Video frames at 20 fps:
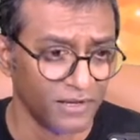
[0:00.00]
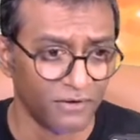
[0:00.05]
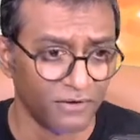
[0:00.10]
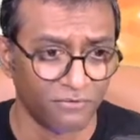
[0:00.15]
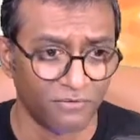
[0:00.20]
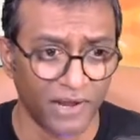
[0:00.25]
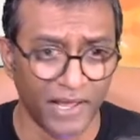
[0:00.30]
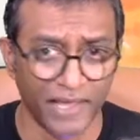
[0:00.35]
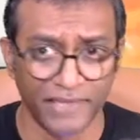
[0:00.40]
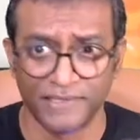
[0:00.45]

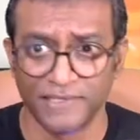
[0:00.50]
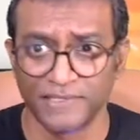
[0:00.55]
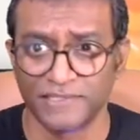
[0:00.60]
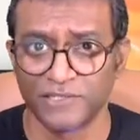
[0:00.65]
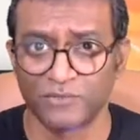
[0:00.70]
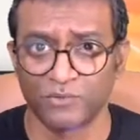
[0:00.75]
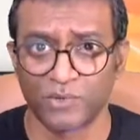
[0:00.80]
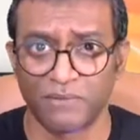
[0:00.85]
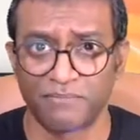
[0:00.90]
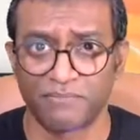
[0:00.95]
Right, this
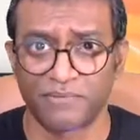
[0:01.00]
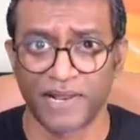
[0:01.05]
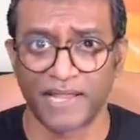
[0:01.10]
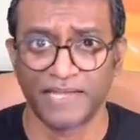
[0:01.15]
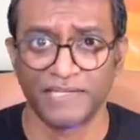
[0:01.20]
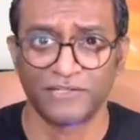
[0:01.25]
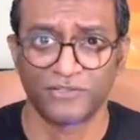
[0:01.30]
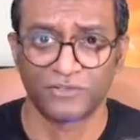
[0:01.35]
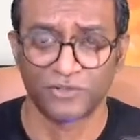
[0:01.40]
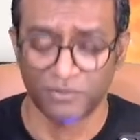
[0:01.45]
is what
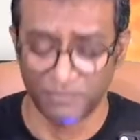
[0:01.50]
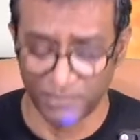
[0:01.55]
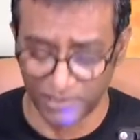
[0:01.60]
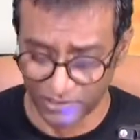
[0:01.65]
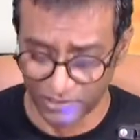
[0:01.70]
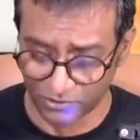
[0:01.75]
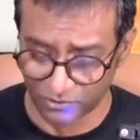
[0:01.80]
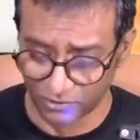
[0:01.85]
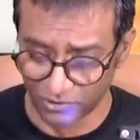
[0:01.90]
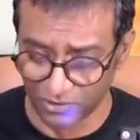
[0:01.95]
brainstorming
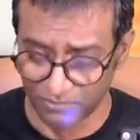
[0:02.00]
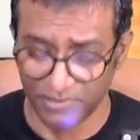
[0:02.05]
is all